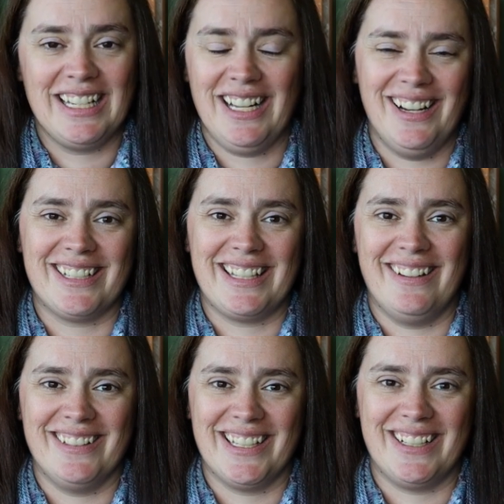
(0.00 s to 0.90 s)
Gosh,
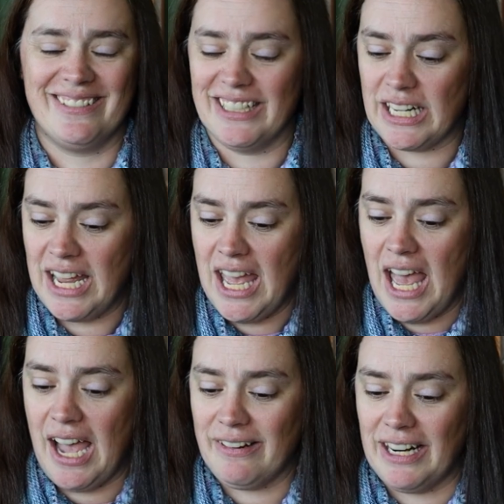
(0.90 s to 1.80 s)
that was awkward.
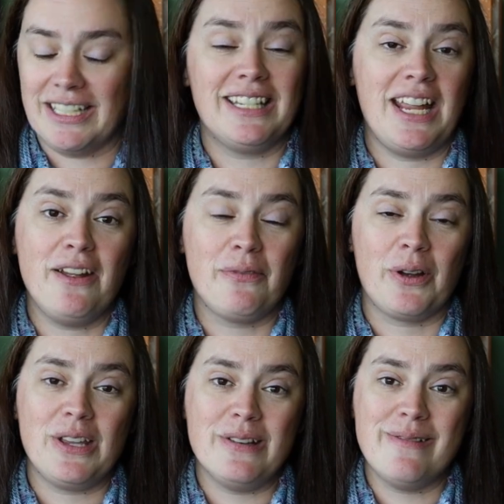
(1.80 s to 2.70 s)
All right, today for
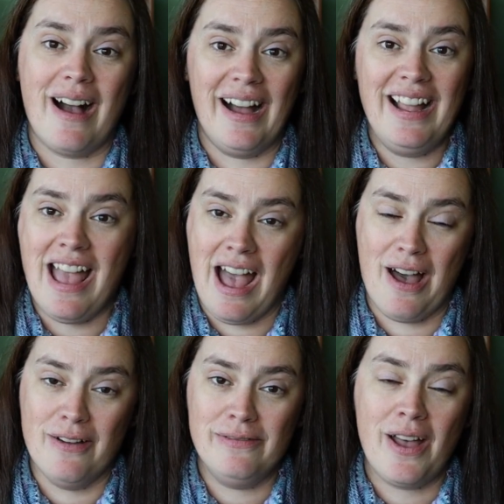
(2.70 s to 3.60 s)
you, I
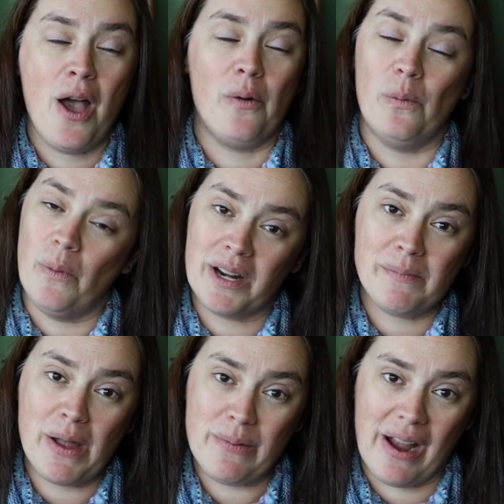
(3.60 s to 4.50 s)
have What
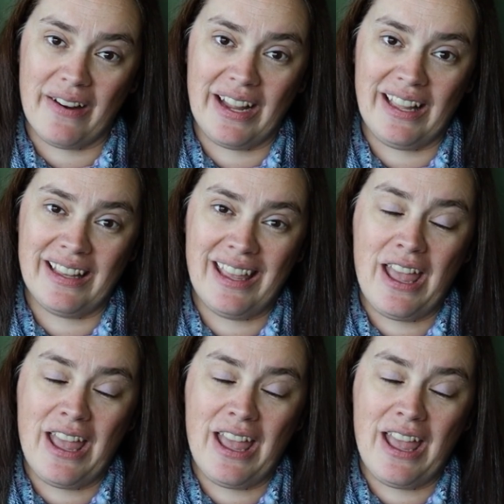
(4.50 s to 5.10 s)
Am I Wearing?